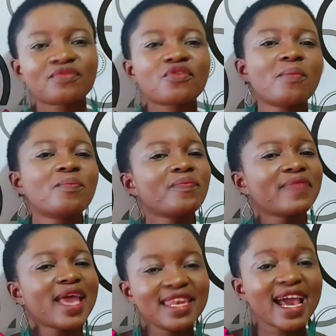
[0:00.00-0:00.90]
from
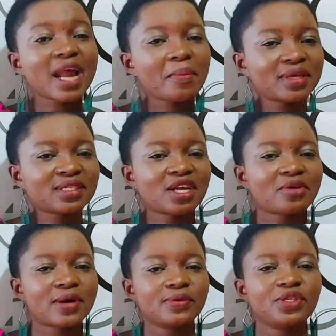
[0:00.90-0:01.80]
any other person
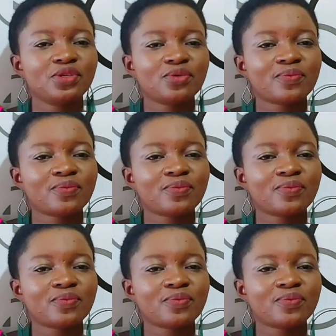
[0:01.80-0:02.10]
around you